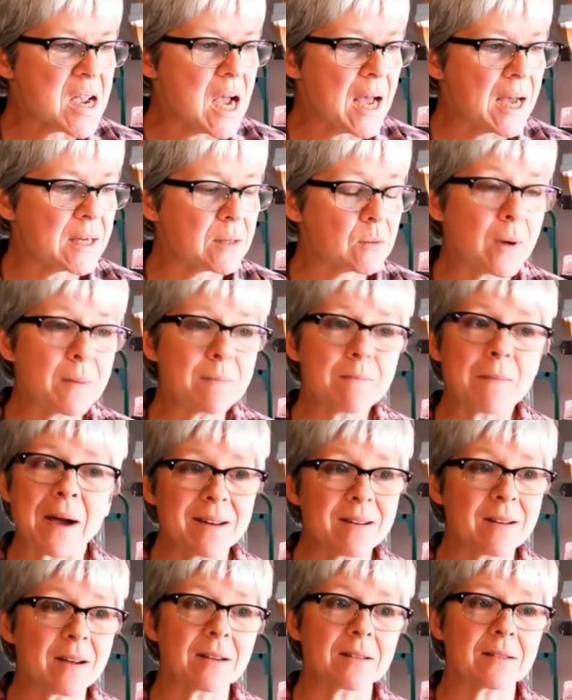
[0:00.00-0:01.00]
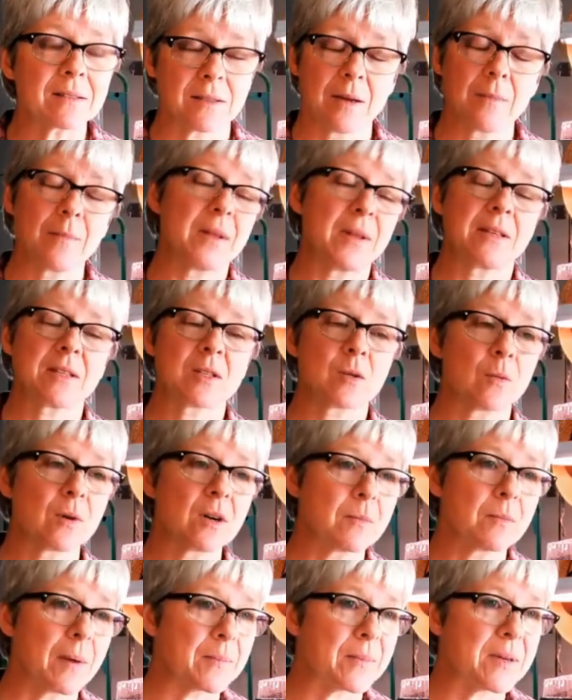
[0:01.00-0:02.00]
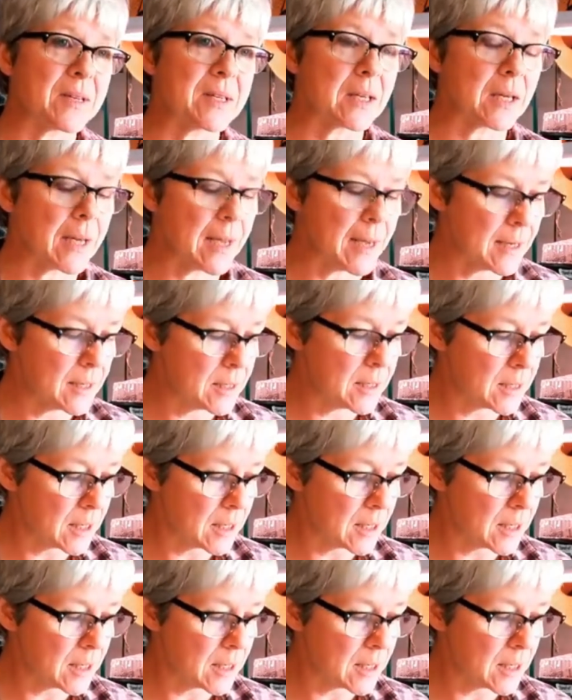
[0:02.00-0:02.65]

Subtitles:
and we might not, I mean, this work might be delayed,